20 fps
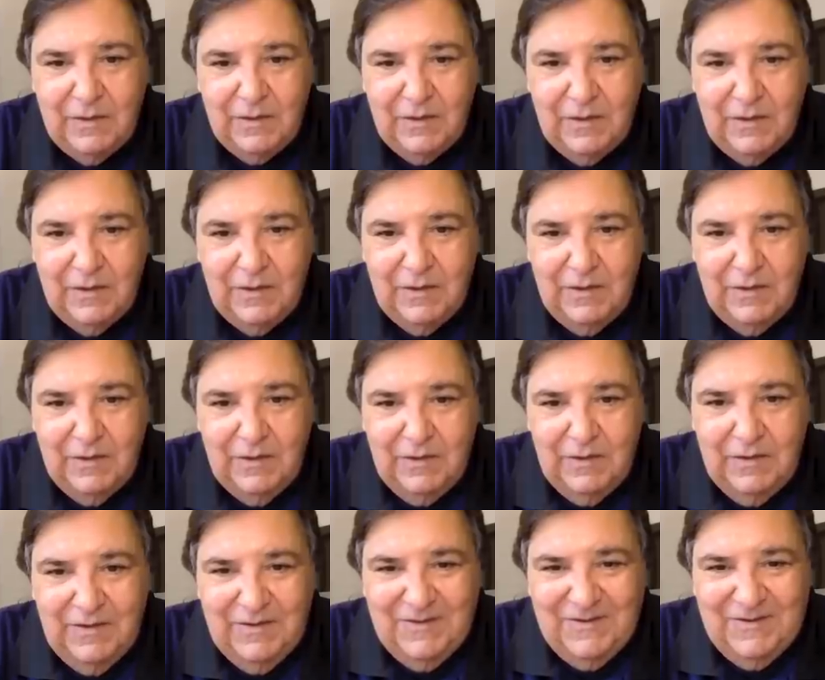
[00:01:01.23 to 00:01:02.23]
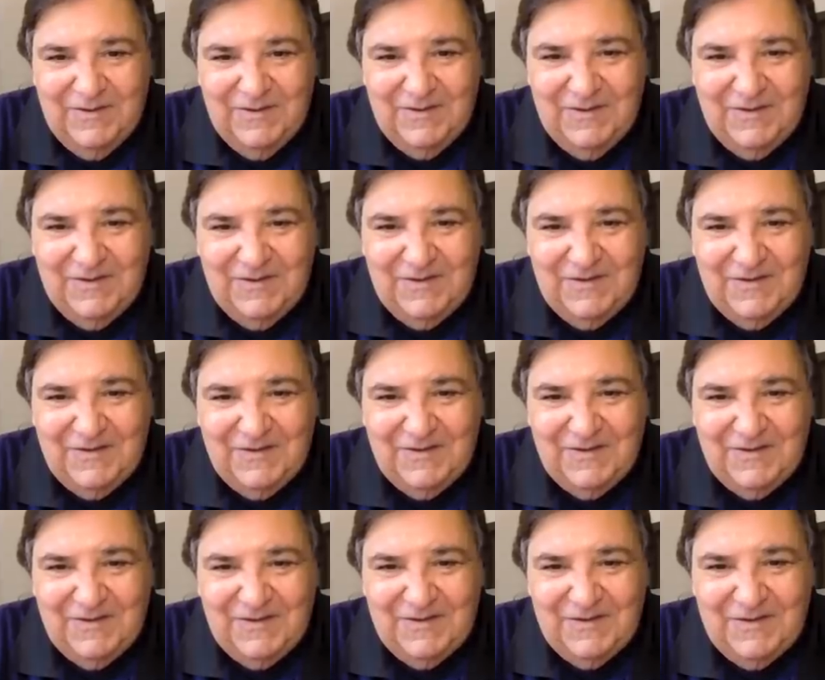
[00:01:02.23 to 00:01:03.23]

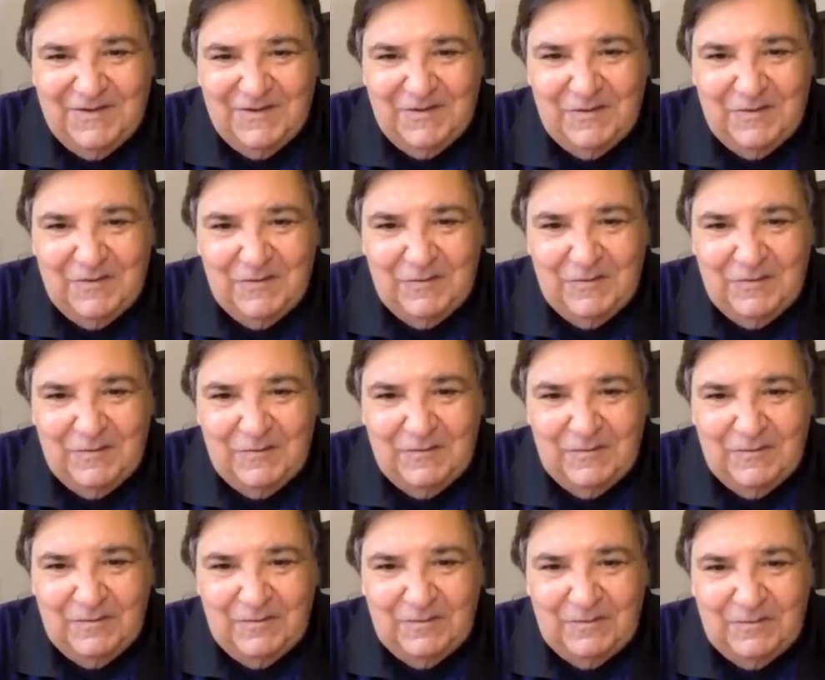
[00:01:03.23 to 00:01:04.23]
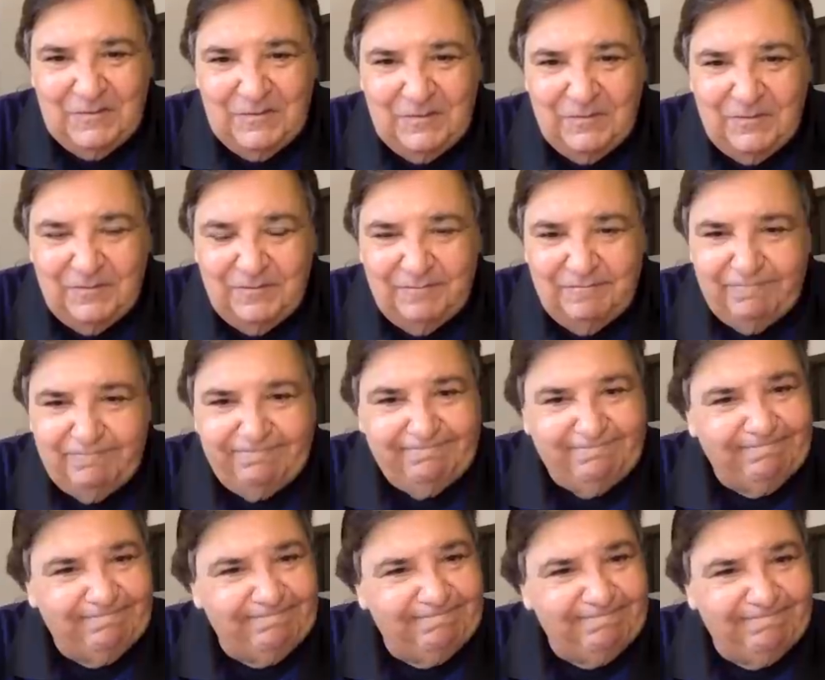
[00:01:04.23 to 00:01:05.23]

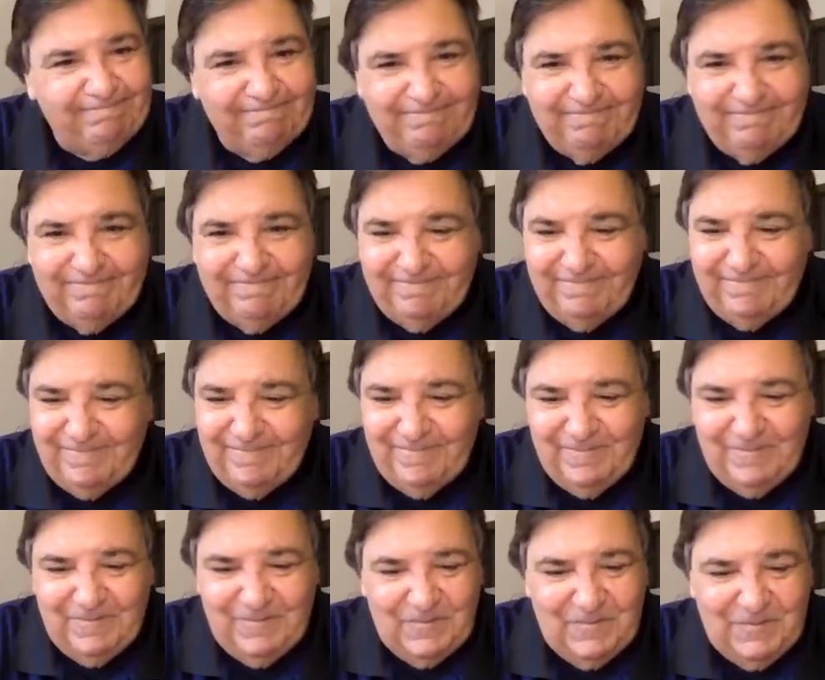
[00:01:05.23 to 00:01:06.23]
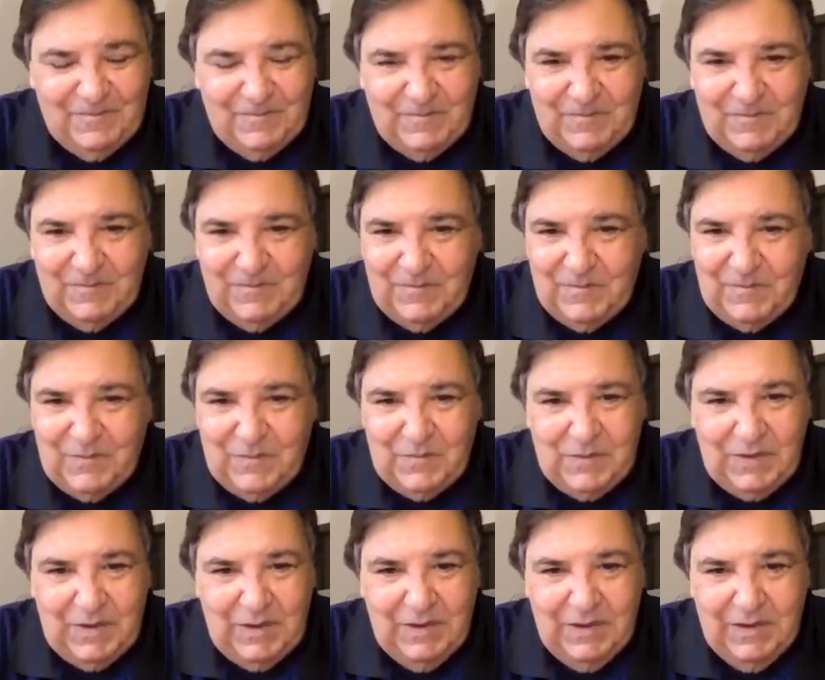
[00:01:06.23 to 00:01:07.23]
(silent)